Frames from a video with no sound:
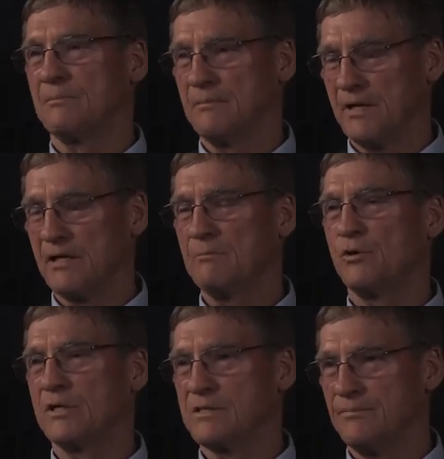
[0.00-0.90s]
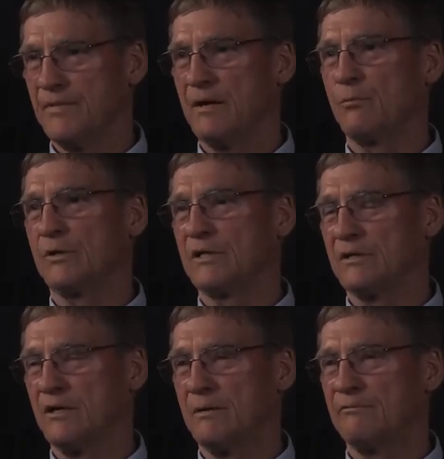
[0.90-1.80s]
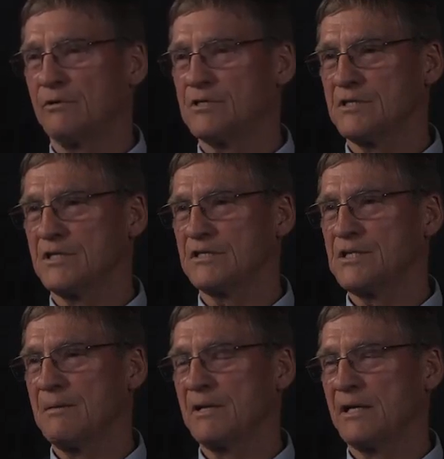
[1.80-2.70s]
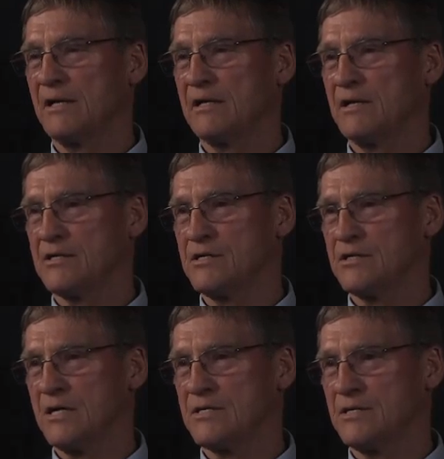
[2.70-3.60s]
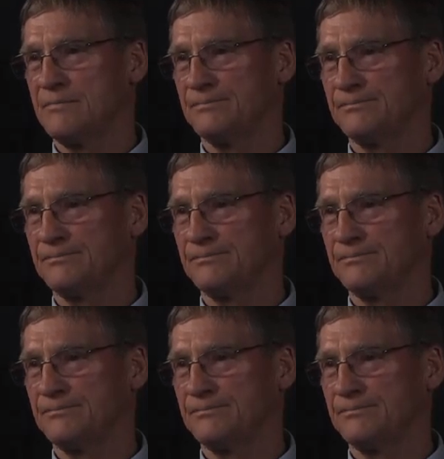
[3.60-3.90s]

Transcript: have medic M O S. I worked at the Armed Forces Examining and Induction Station.